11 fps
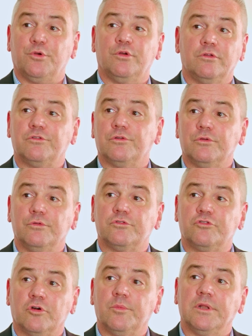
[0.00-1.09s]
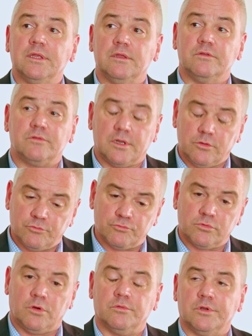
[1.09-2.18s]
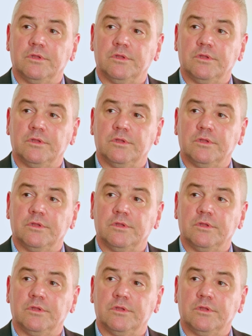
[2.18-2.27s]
person whose job it is and whose role